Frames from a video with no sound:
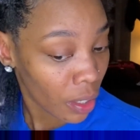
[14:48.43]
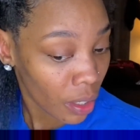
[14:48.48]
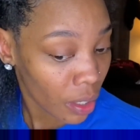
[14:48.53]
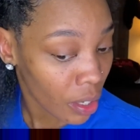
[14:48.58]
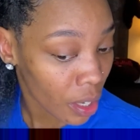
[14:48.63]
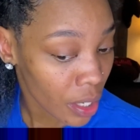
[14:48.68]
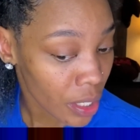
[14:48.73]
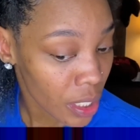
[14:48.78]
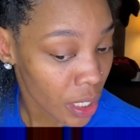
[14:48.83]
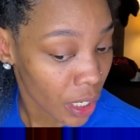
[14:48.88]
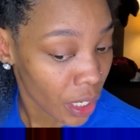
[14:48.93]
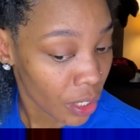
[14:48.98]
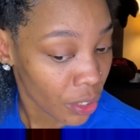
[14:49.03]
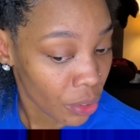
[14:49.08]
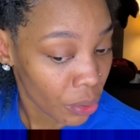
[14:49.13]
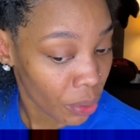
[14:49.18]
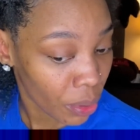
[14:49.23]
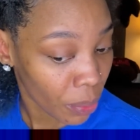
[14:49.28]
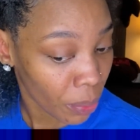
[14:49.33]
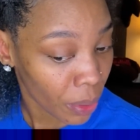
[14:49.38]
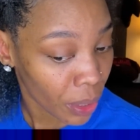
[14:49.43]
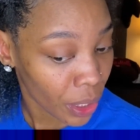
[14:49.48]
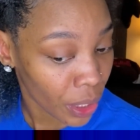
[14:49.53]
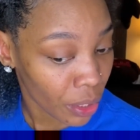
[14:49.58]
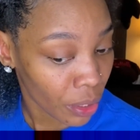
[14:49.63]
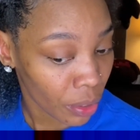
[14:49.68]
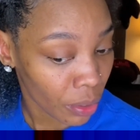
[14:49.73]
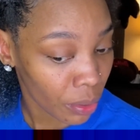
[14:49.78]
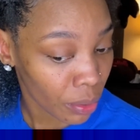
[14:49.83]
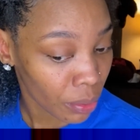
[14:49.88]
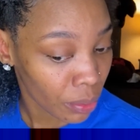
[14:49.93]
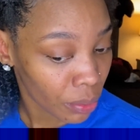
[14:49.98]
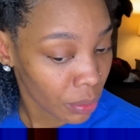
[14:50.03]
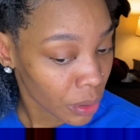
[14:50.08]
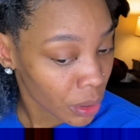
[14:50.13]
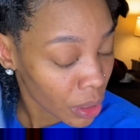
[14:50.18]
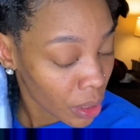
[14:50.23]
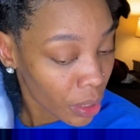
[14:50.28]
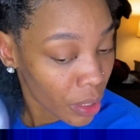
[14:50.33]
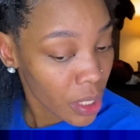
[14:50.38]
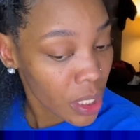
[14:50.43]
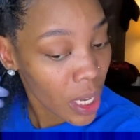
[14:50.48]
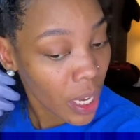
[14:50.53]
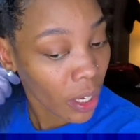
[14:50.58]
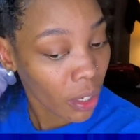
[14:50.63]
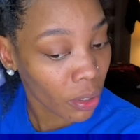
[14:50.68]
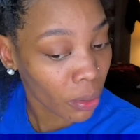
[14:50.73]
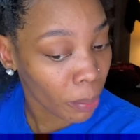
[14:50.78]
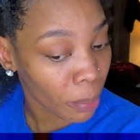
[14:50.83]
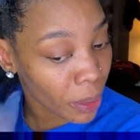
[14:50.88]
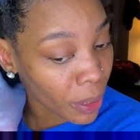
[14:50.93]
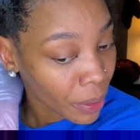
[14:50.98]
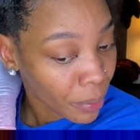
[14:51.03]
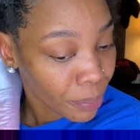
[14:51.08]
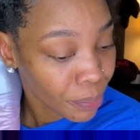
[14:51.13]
Y'all see it doing what it do? It's a little tangled, but